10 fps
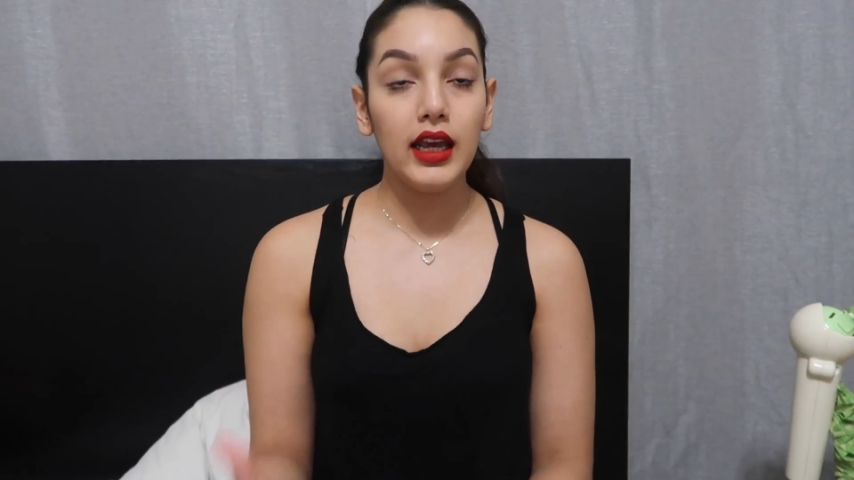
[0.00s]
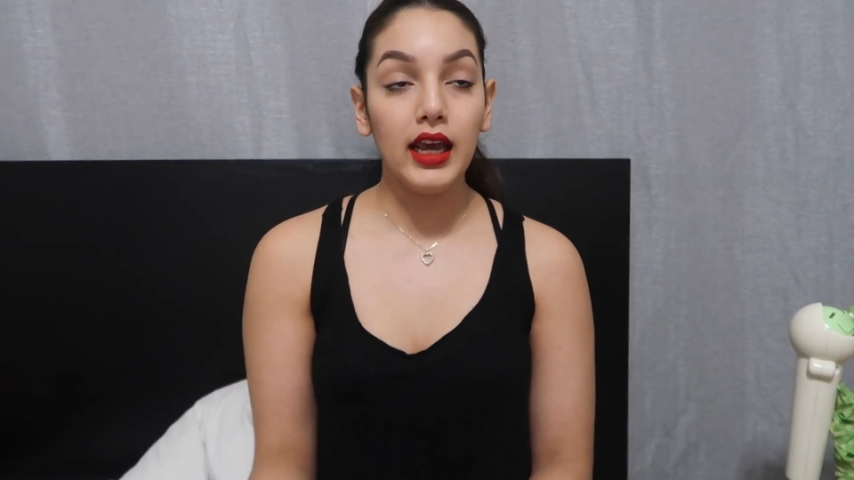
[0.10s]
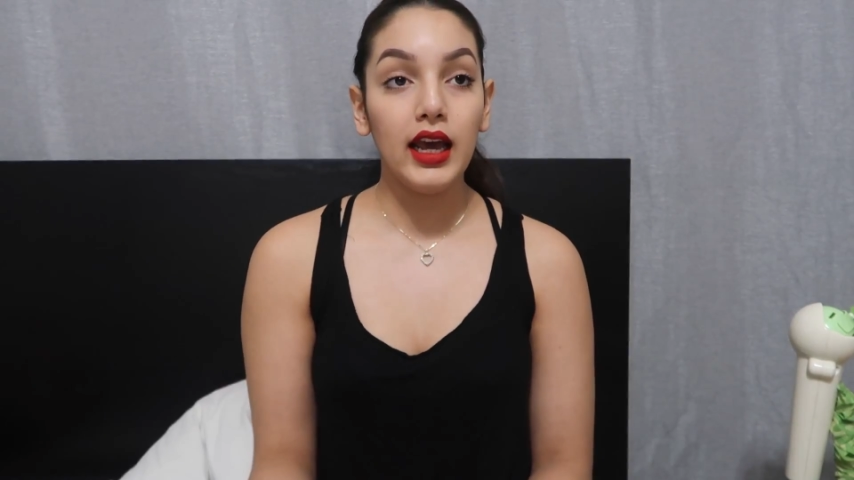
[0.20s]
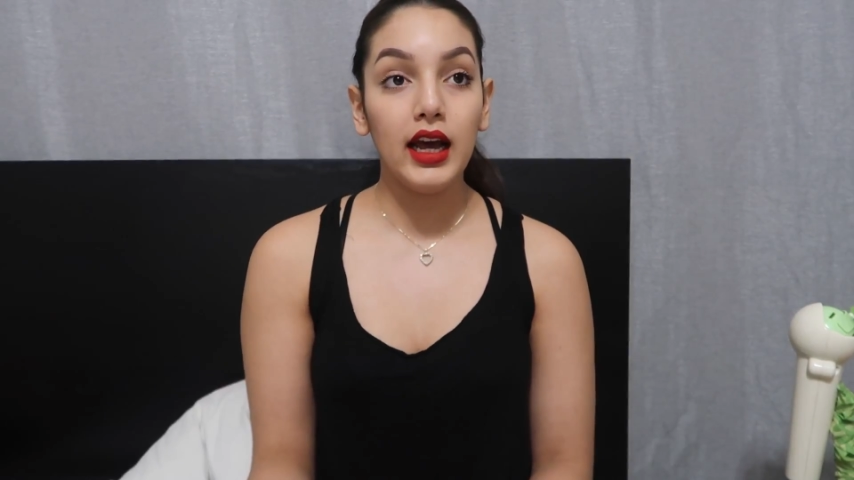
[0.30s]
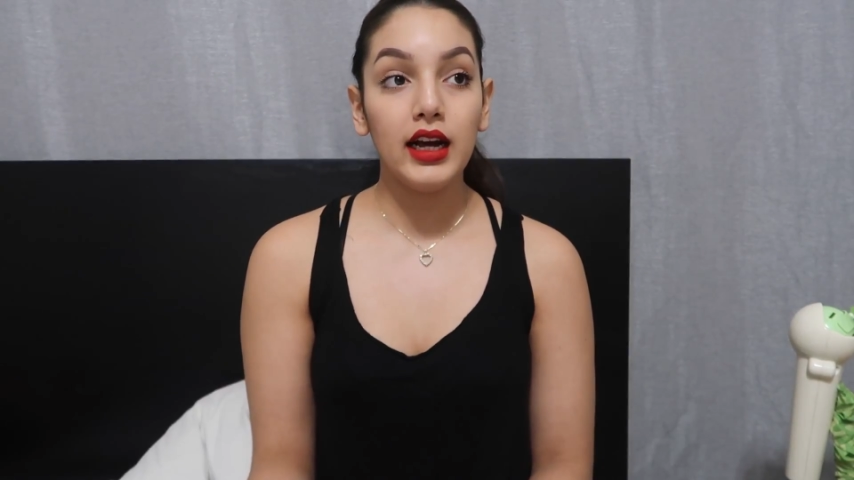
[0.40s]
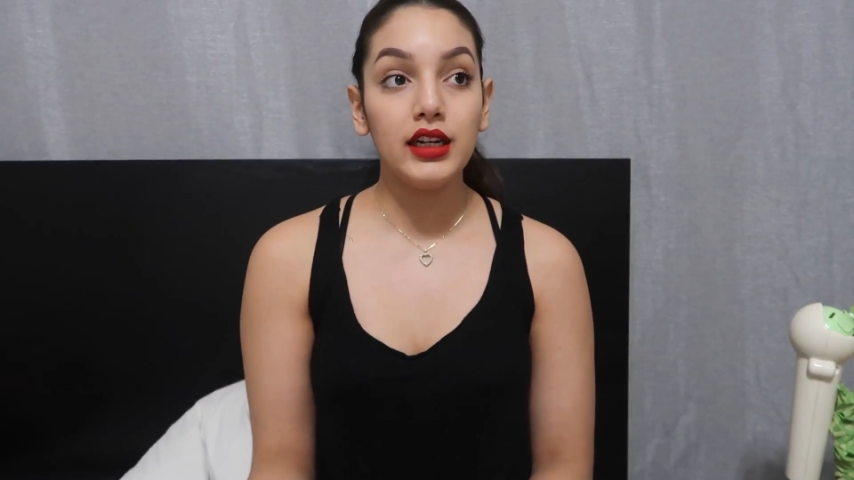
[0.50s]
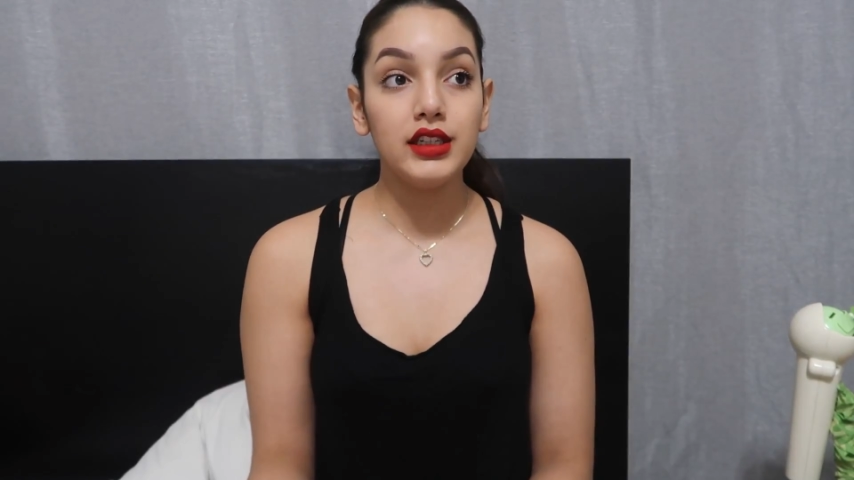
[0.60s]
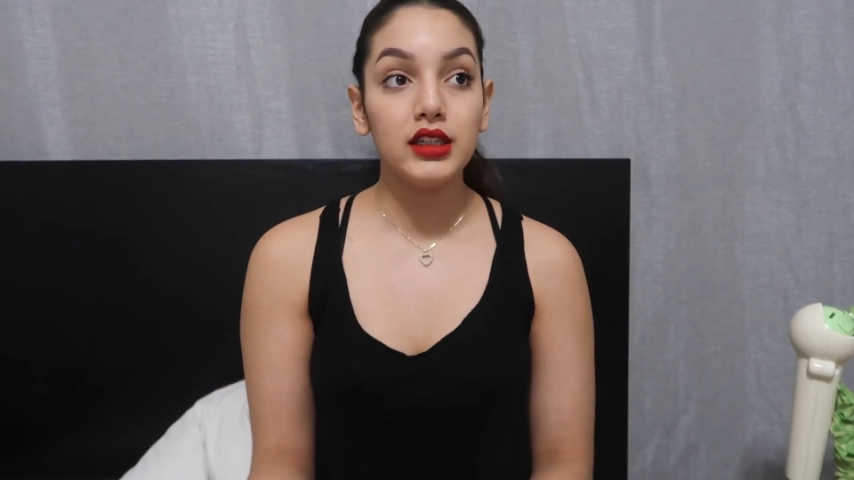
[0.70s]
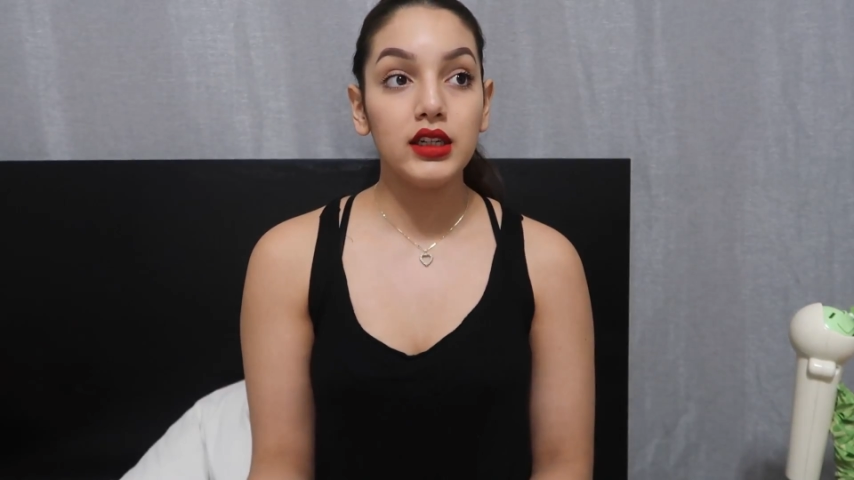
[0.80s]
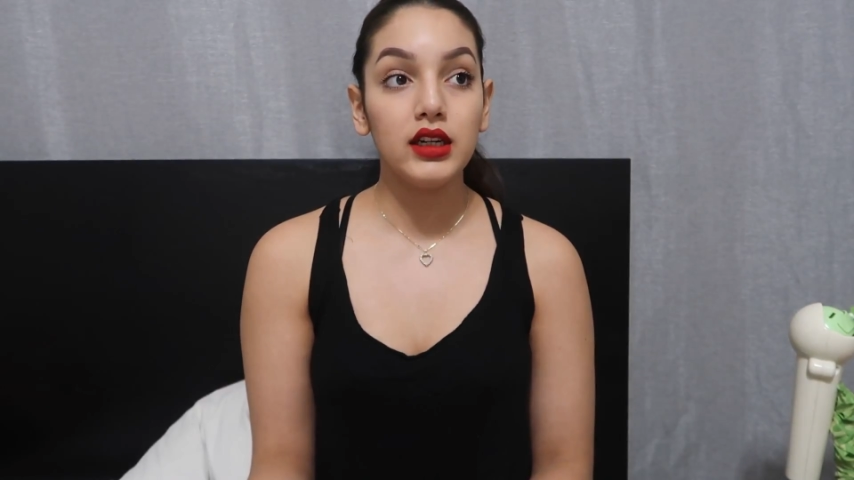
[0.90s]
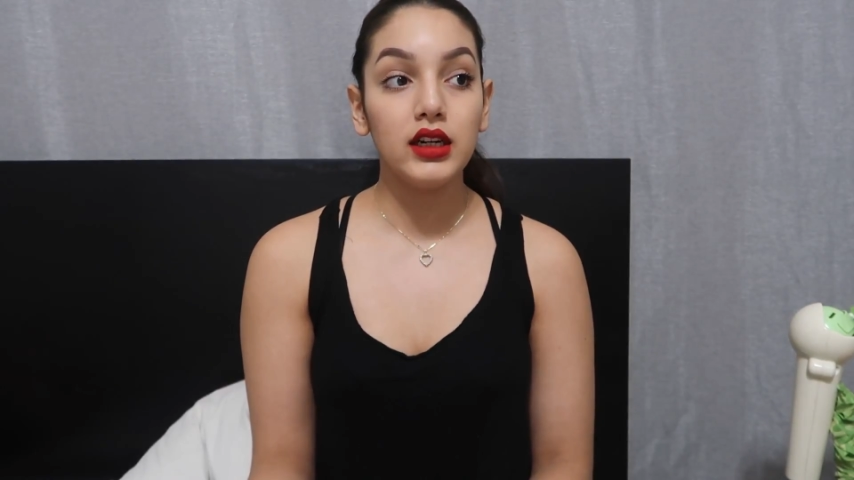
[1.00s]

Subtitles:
And